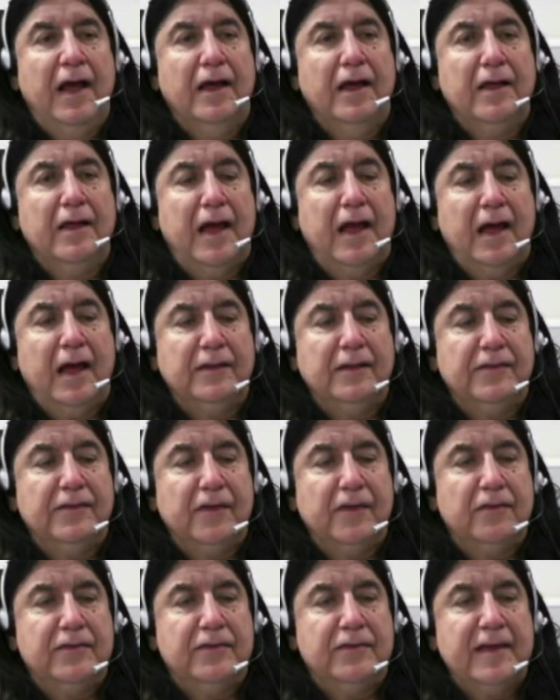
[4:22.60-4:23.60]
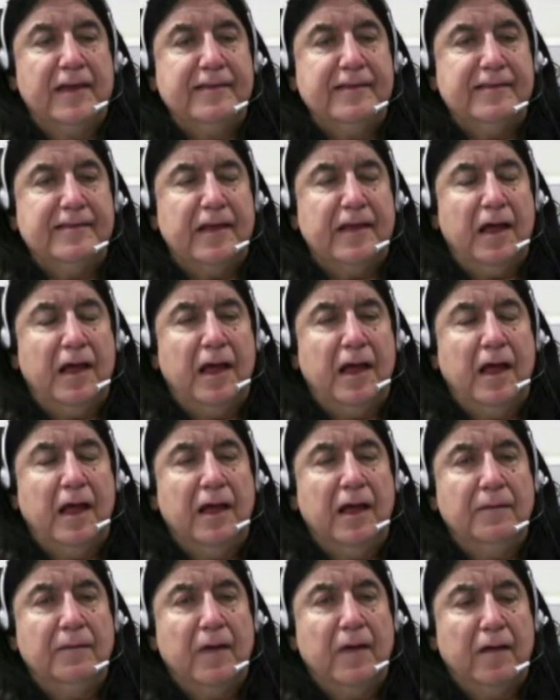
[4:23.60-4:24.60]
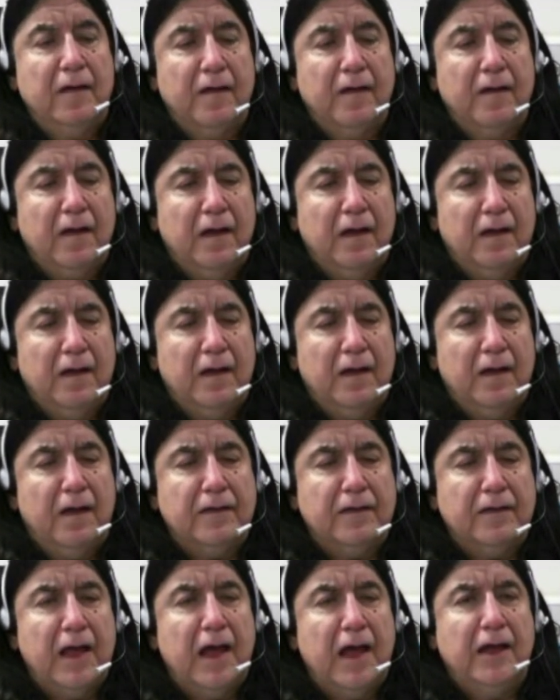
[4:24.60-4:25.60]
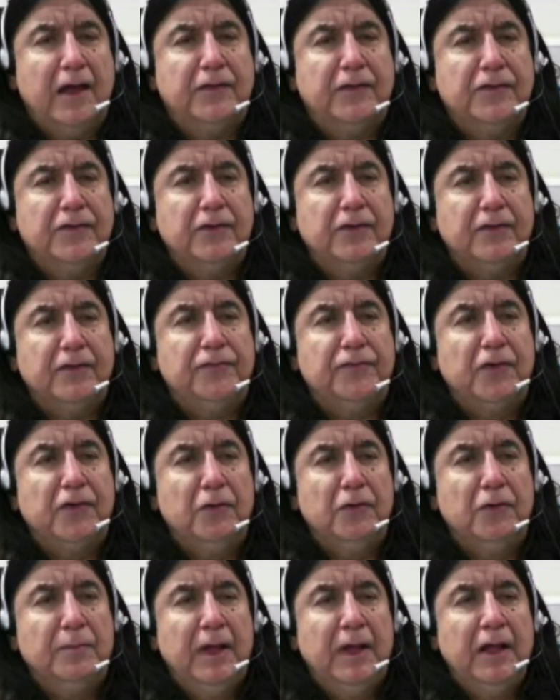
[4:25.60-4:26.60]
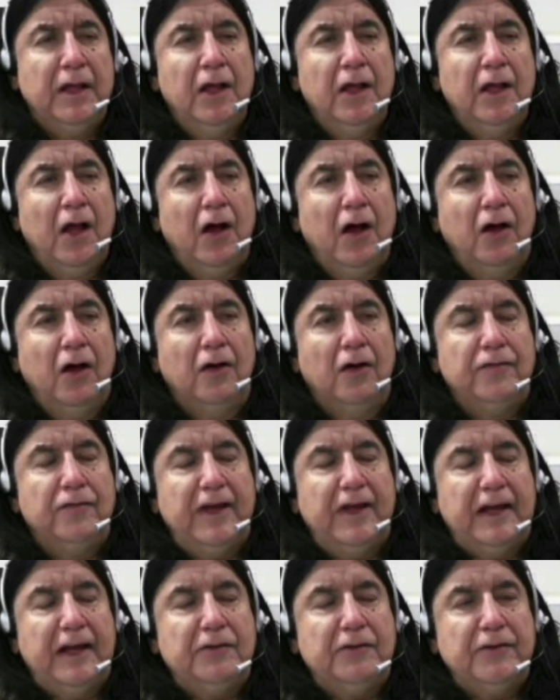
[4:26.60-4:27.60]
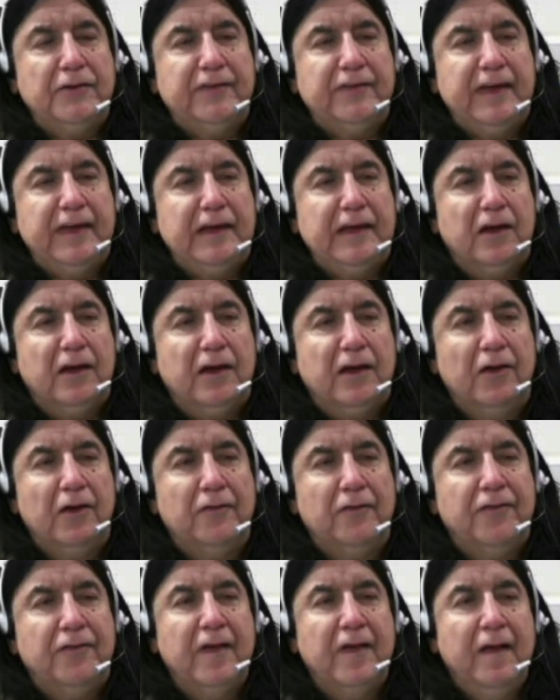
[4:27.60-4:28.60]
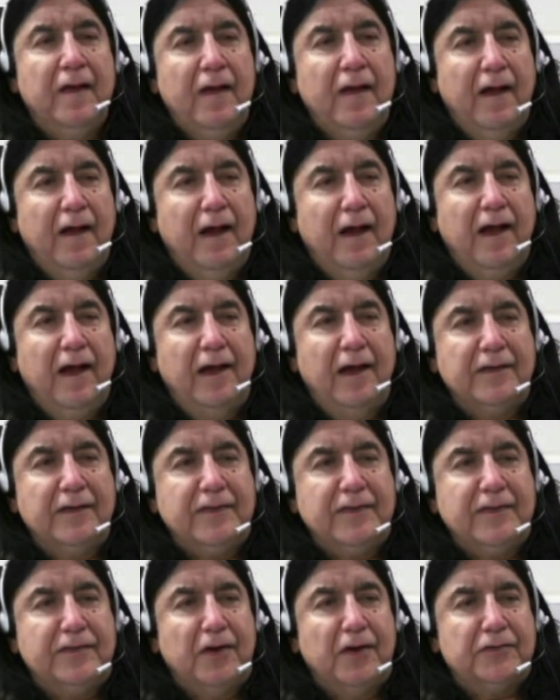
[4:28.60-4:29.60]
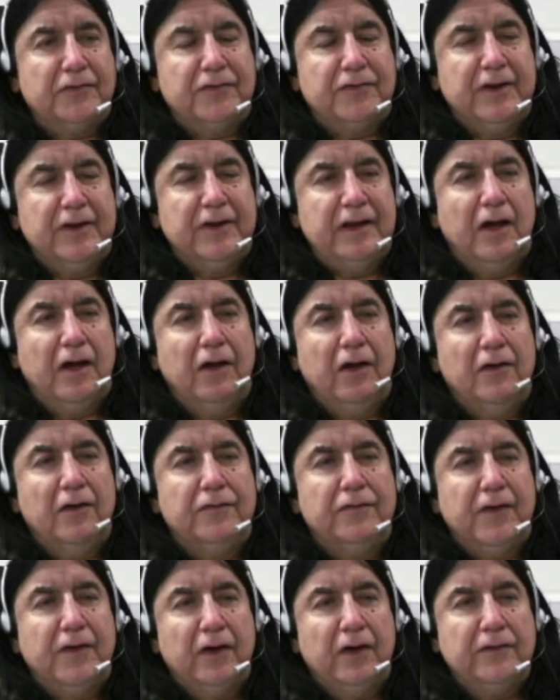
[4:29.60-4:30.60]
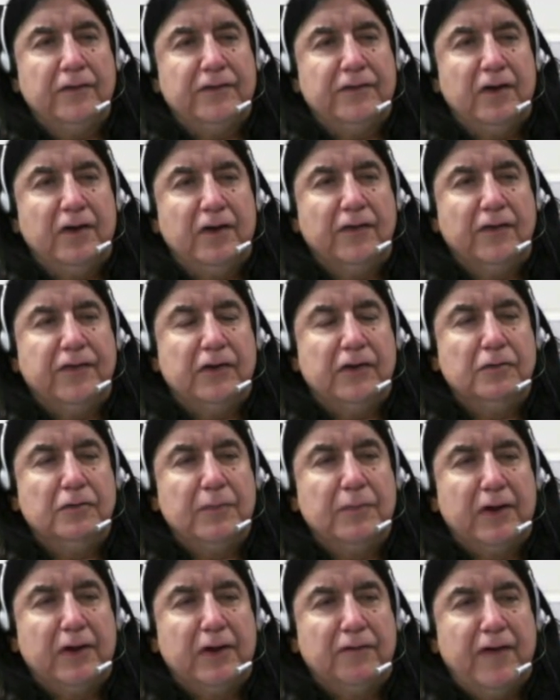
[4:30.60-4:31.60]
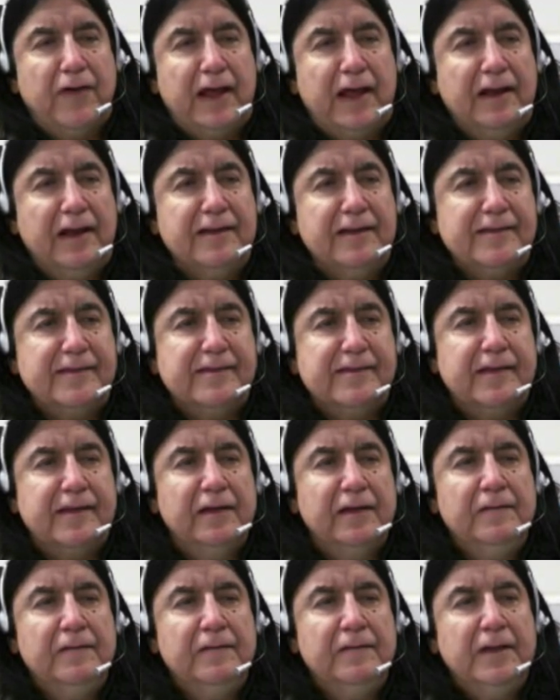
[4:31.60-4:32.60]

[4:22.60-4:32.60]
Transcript: And this took the form of a critique of the doctrine of ontological monovalence